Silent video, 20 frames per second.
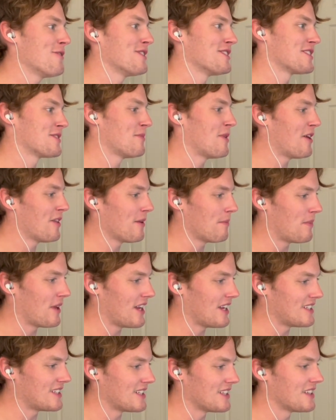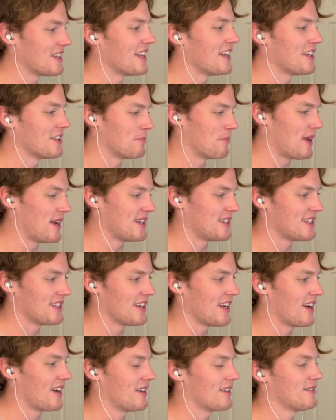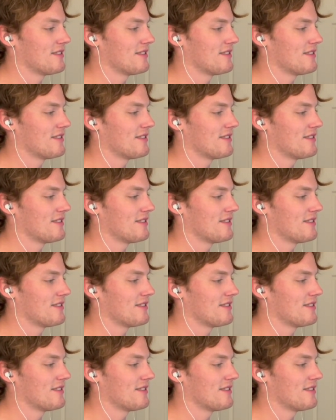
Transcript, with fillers: can smell the patient, then it's patient care.